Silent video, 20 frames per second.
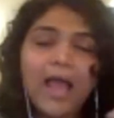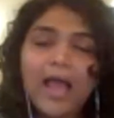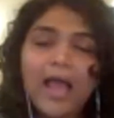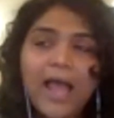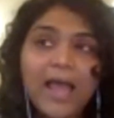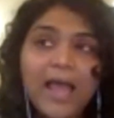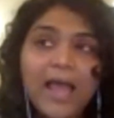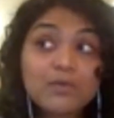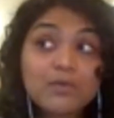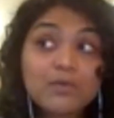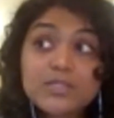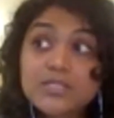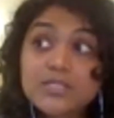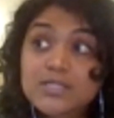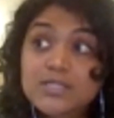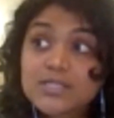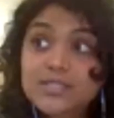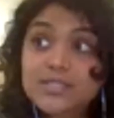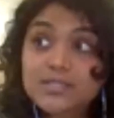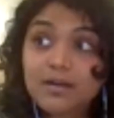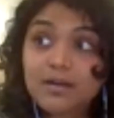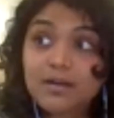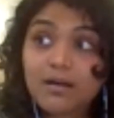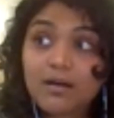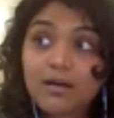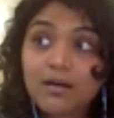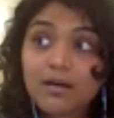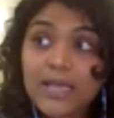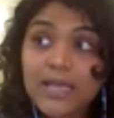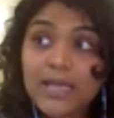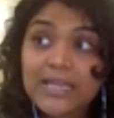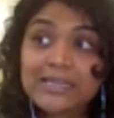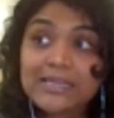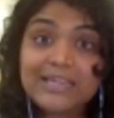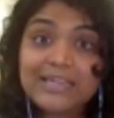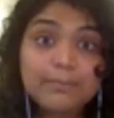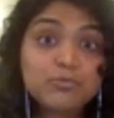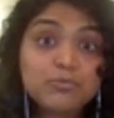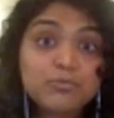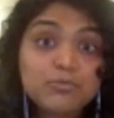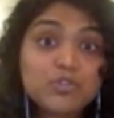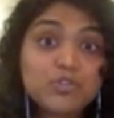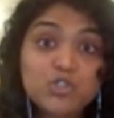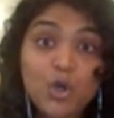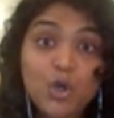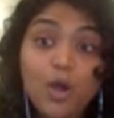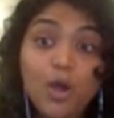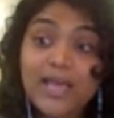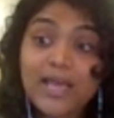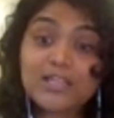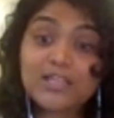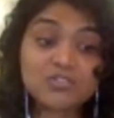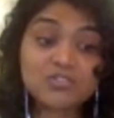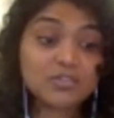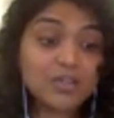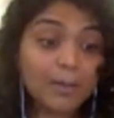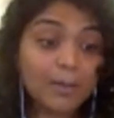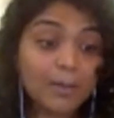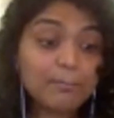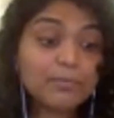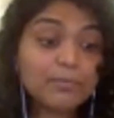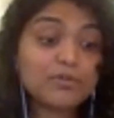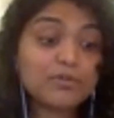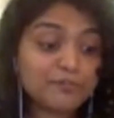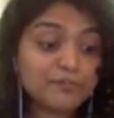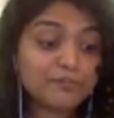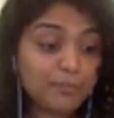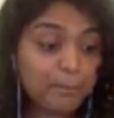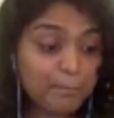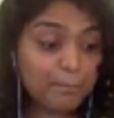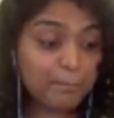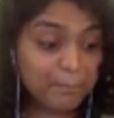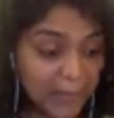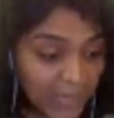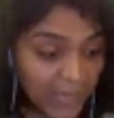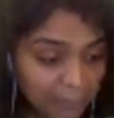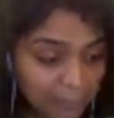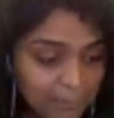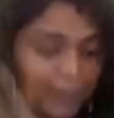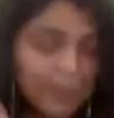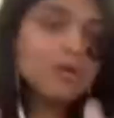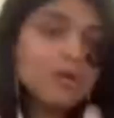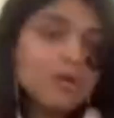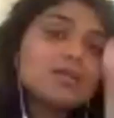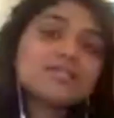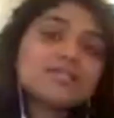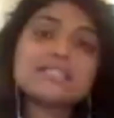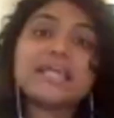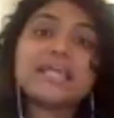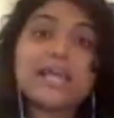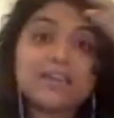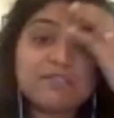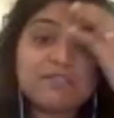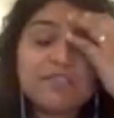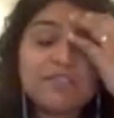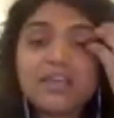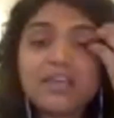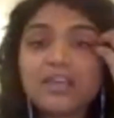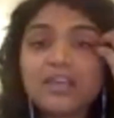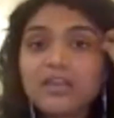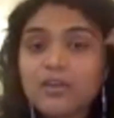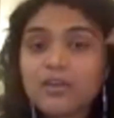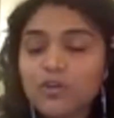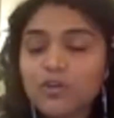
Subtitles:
I was in deep shock as to the number of papers that we,